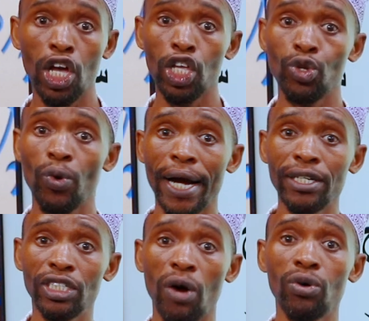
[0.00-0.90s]
You
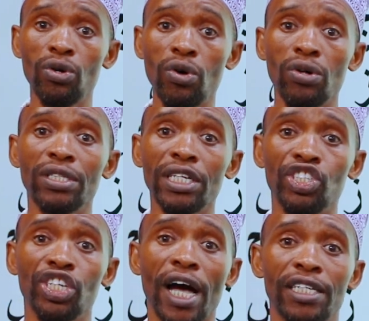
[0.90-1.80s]
can download the
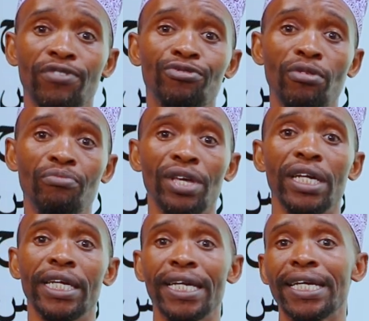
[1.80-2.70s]
chart from the
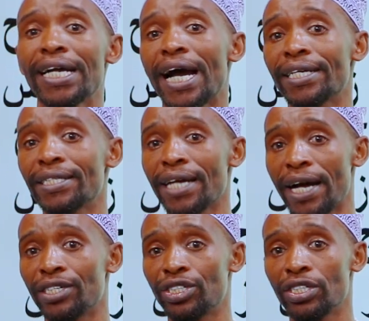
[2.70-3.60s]
link
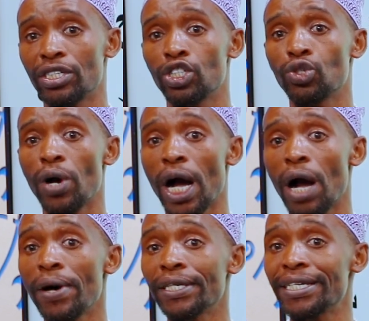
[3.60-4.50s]
attached to
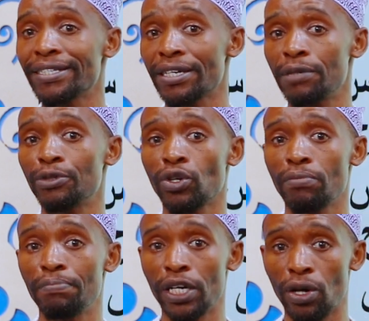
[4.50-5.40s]
our description
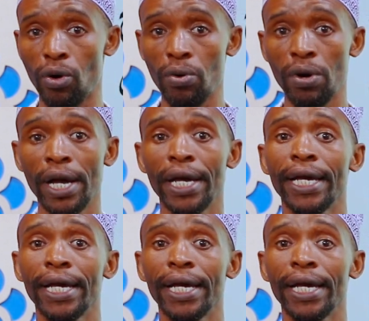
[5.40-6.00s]
below